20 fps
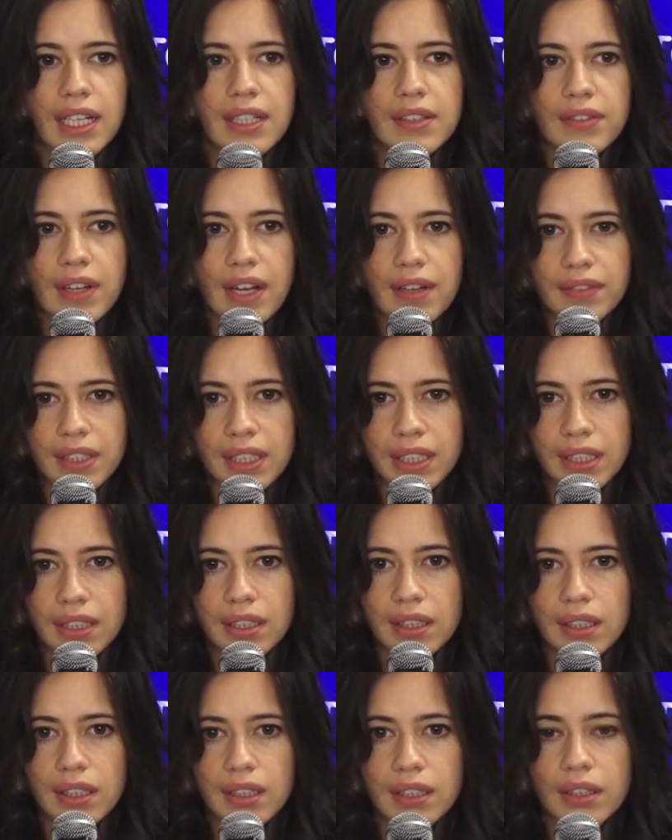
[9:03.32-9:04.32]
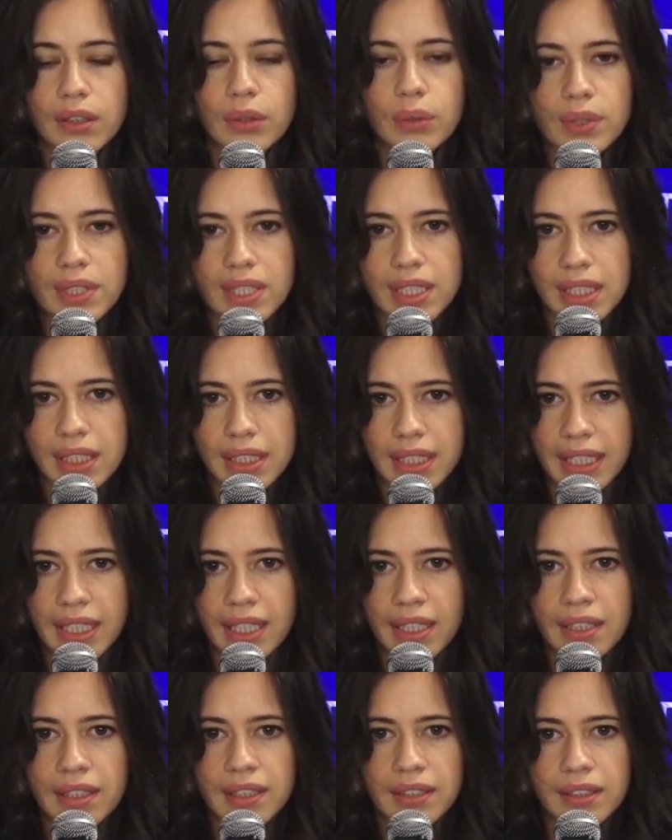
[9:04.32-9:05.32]
kind of heavy loans that they
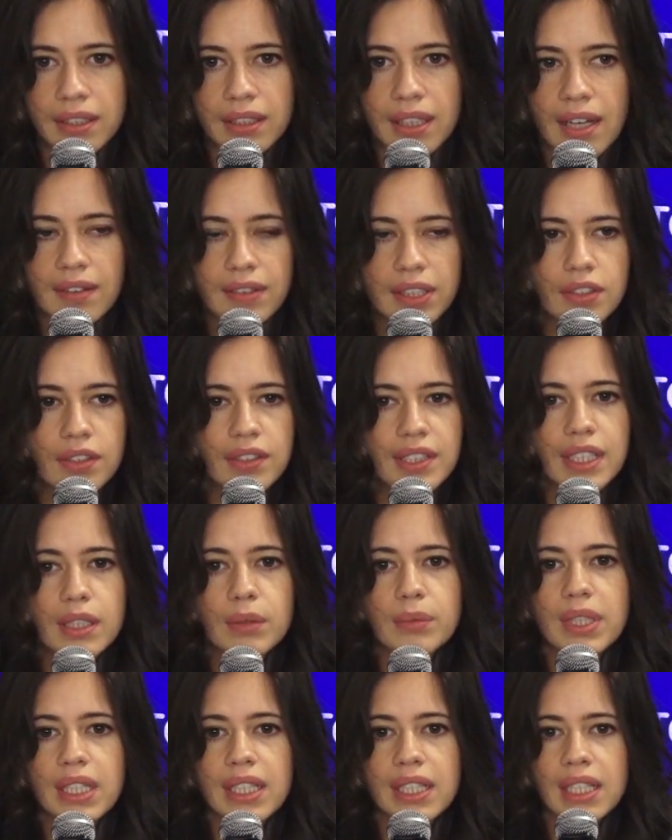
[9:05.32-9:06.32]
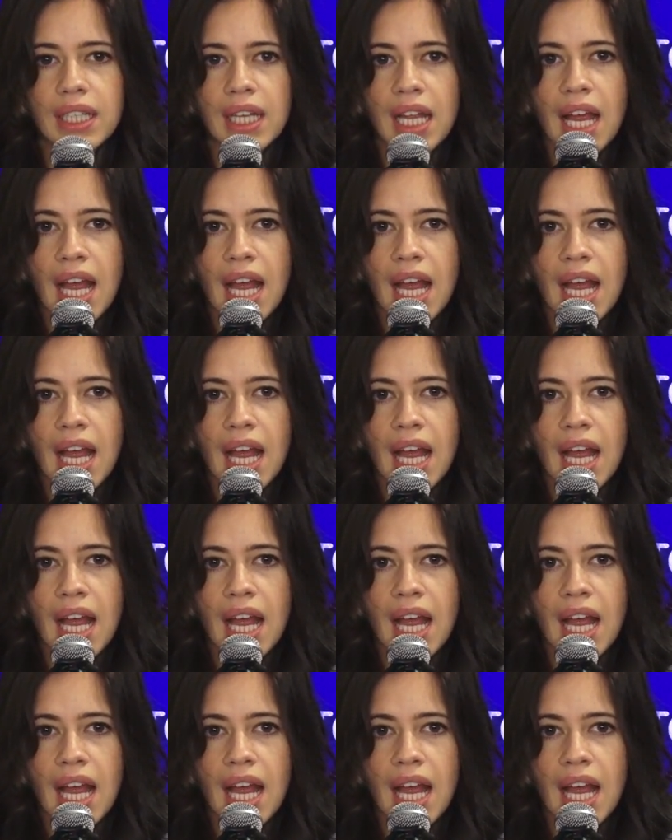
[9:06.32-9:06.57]
are having to deal with.